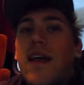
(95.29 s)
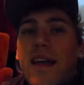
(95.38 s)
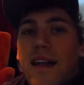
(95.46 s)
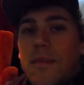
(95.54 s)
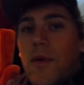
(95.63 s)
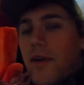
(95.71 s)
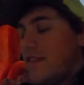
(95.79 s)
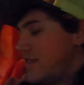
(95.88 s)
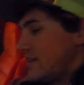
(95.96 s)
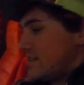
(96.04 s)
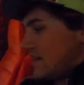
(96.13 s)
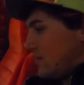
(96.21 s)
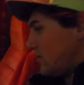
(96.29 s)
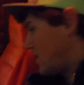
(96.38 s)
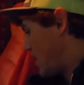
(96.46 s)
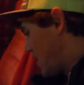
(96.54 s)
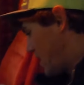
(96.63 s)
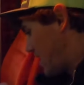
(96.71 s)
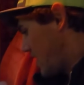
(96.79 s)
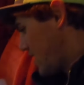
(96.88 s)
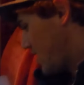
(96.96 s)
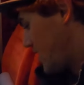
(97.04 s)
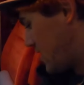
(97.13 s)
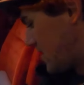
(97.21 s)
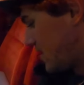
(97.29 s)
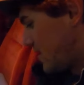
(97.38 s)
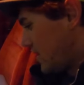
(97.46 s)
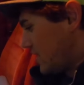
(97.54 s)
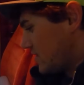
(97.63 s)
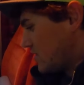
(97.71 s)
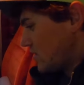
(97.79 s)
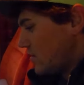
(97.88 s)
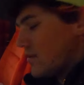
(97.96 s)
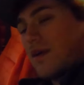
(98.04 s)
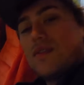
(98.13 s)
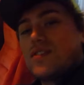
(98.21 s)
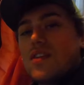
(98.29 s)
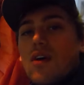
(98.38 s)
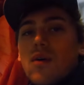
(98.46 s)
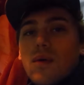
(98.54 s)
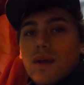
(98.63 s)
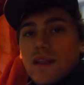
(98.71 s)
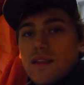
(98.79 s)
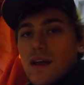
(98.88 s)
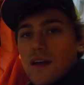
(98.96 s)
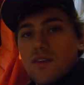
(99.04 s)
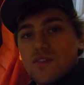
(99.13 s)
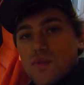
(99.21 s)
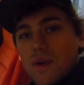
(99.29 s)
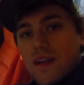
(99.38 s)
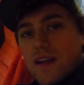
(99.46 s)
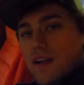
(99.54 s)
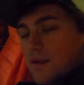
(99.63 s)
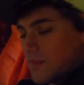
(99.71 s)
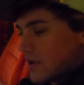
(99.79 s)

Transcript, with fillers: I gotta point this out. So you always know when Doug was working on a